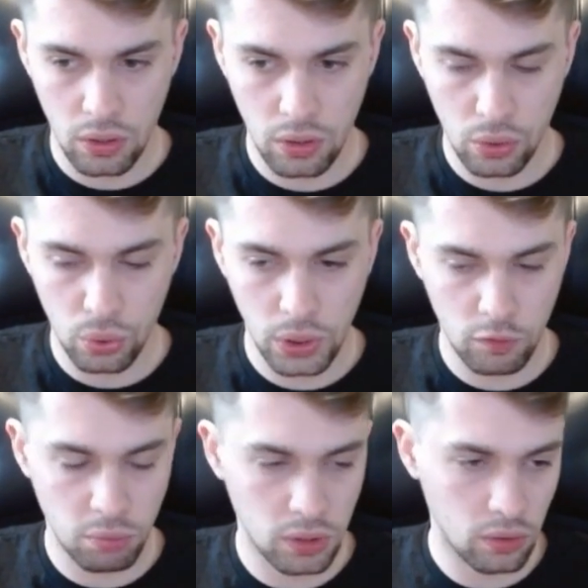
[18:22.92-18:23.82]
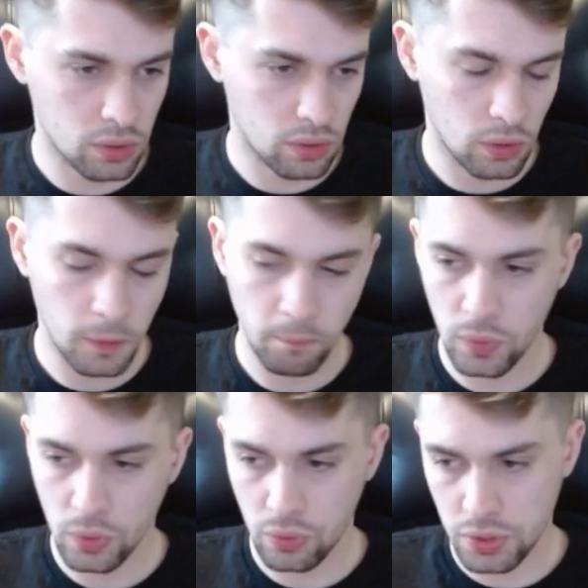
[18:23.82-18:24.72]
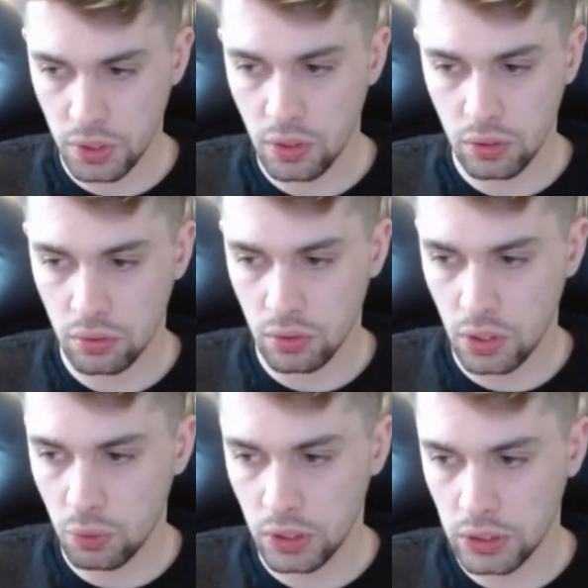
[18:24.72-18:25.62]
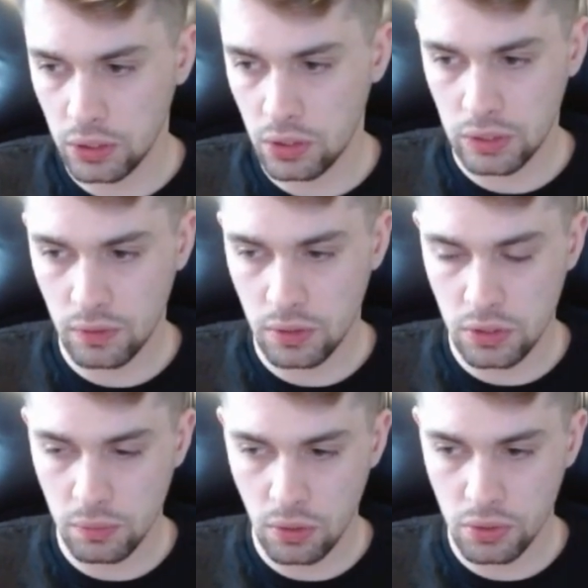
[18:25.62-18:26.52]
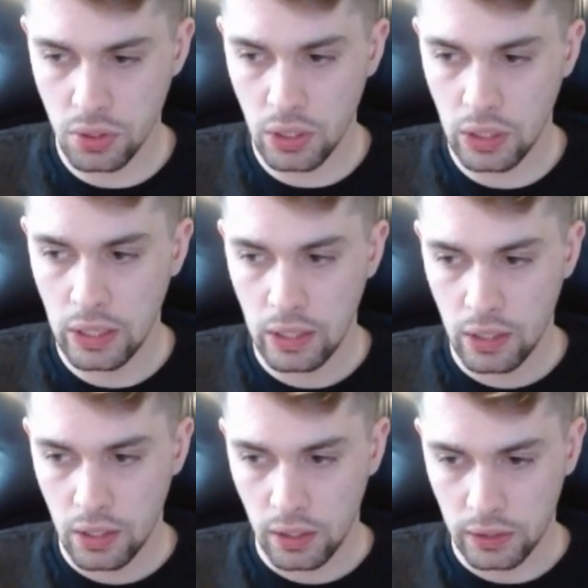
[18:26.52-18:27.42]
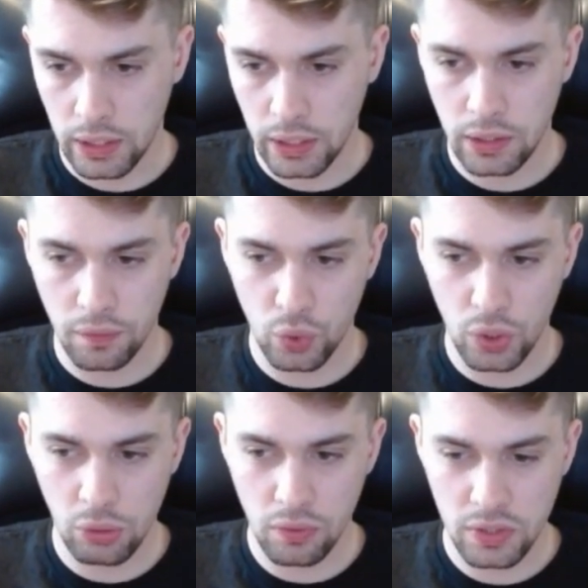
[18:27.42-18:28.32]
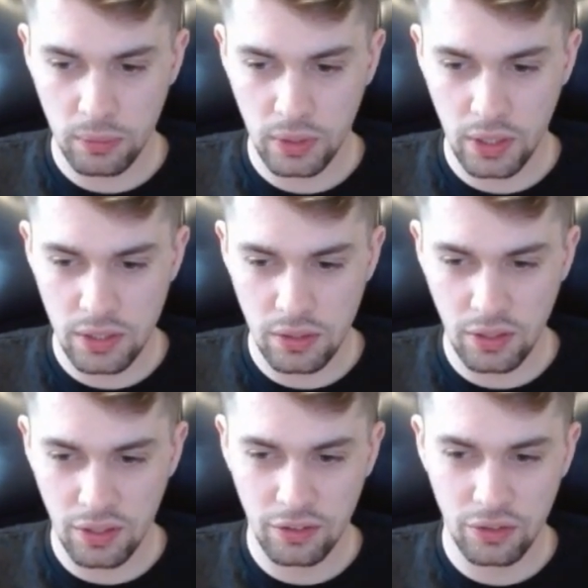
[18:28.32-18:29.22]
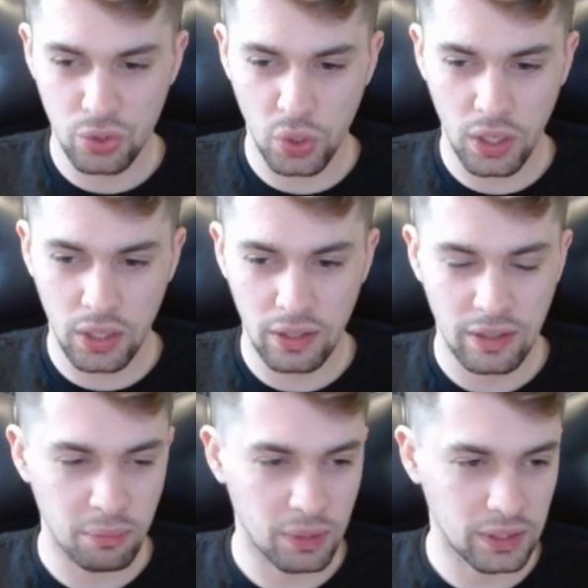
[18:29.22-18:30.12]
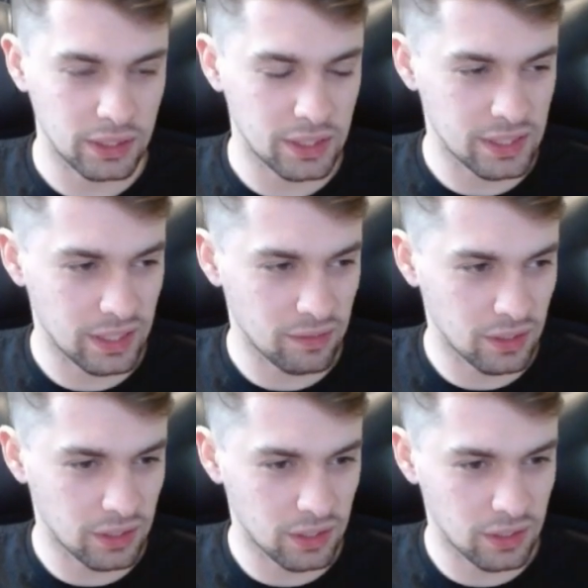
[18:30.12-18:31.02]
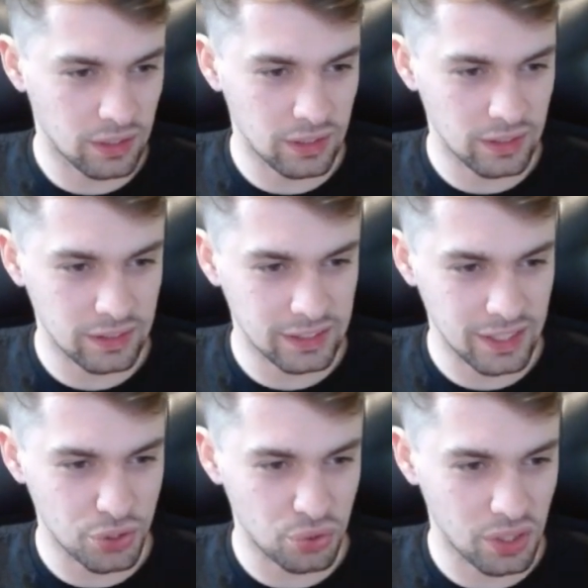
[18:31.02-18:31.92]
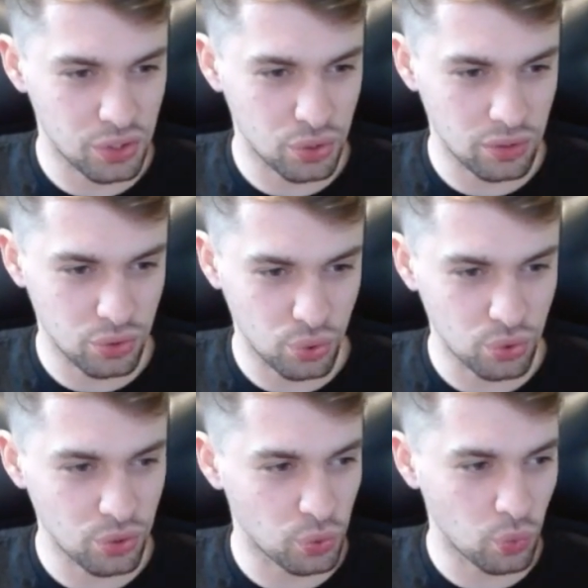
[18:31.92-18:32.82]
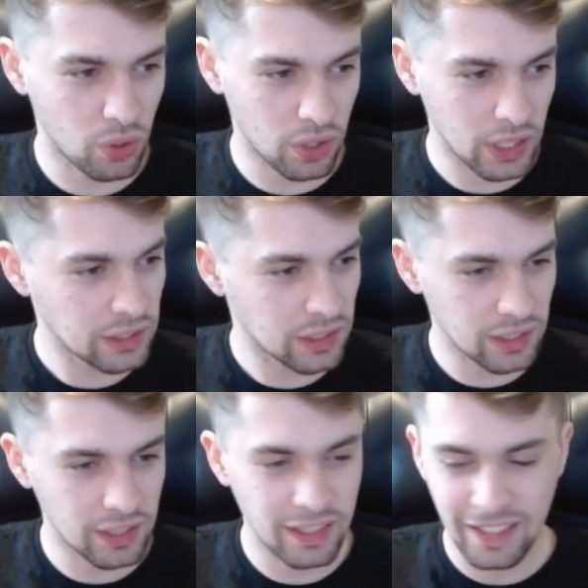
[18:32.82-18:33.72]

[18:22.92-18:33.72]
could have been also considered. Anyway, knight d7 seems logical. Knight f3 with some nasty trick, but at this level such tricks should not work, and they